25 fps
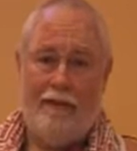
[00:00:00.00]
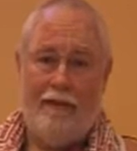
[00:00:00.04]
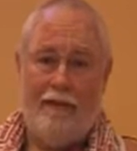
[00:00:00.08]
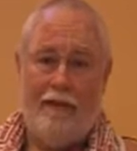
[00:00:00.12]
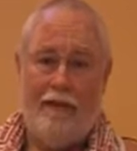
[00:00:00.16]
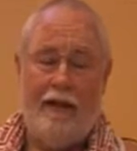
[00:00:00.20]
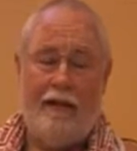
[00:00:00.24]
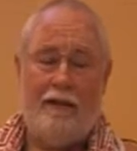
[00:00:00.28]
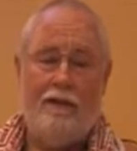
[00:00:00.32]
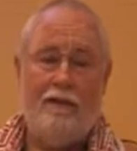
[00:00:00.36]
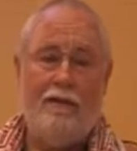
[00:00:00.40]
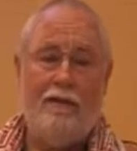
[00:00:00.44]

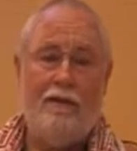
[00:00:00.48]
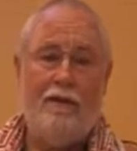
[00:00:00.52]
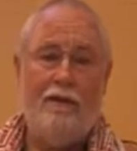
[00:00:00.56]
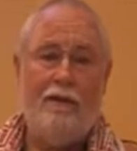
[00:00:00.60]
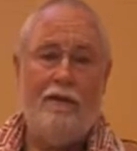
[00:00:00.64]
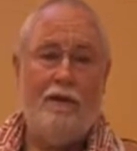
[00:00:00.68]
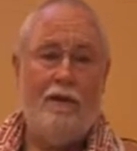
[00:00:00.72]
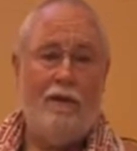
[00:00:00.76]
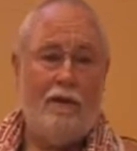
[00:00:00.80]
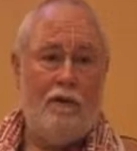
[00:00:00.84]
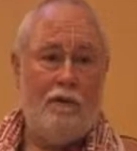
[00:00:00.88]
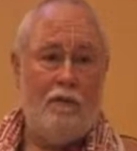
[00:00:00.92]
And
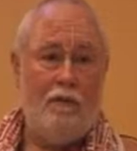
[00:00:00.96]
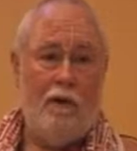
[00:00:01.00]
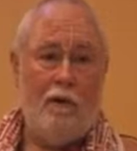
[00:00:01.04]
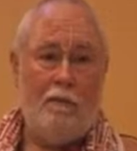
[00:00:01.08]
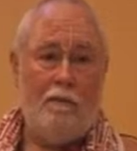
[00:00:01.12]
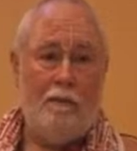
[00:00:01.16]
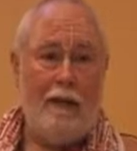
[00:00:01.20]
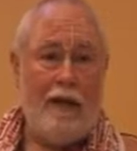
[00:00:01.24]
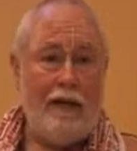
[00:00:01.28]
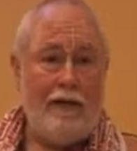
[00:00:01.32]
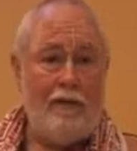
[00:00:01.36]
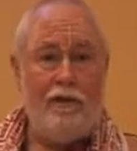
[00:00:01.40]
that's
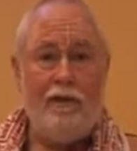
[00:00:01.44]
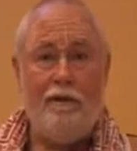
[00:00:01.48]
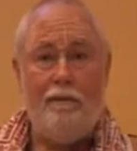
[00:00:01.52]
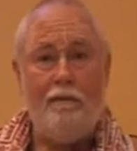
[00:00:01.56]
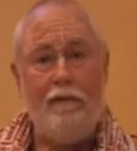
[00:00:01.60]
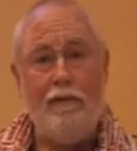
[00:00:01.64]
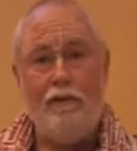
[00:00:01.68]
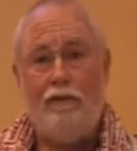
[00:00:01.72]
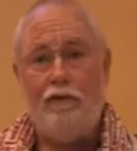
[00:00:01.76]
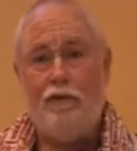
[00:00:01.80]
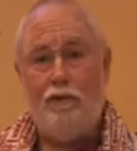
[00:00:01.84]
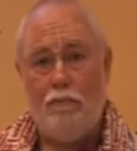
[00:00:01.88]
what makes
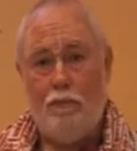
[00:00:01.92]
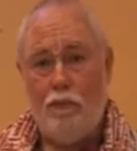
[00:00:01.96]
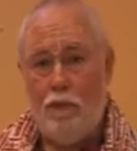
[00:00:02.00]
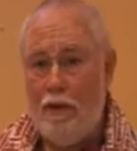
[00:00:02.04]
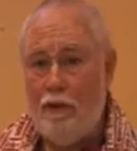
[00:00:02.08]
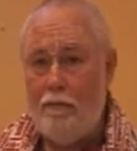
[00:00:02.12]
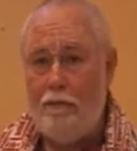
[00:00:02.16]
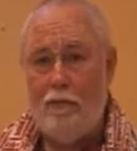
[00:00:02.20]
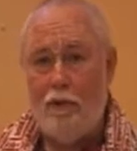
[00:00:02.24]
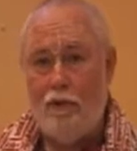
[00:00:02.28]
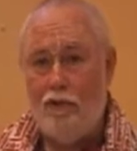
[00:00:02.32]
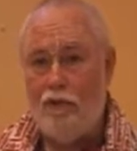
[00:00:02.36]
him the
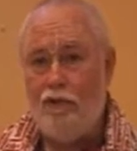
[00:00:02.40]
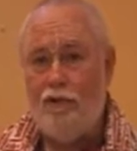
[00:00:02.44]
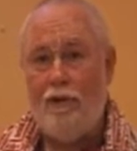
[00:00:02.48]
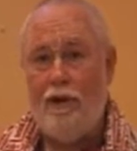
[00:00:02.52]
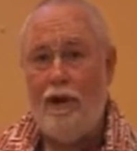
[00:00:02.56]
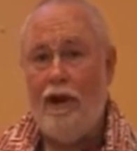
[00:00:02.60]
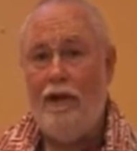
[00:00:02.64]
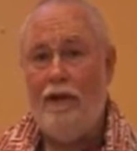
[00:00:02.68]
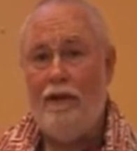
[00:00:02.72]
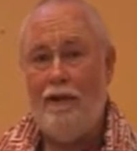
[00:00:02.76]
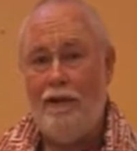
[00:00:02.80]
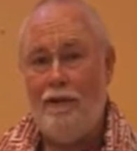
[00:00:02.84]
Supreme
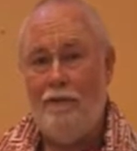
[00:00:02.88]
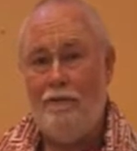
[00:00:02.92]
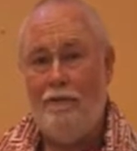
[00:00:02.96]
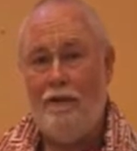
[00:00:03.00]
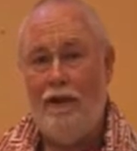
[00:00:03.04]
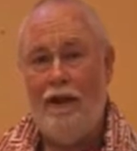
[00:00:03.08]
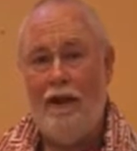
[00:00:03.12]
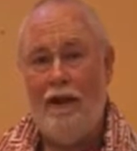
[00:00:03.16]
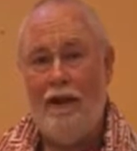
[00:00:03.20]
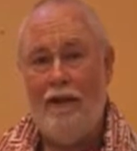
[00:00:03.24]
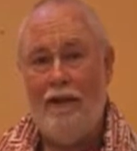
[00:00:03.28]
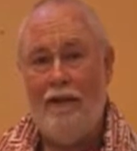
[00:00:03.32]
Personality of
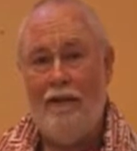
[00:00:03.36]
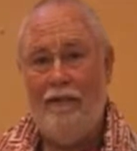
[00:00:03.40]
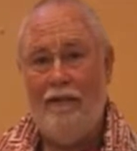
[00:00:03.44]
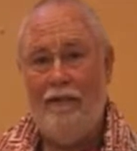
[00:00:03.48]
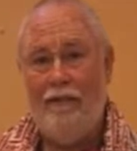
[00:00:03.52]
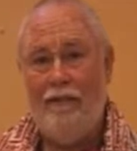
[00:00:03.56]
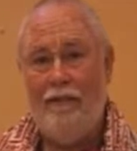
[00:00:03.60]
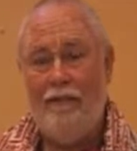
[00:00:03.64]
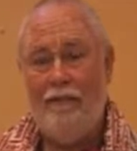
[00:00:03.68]
Godhead.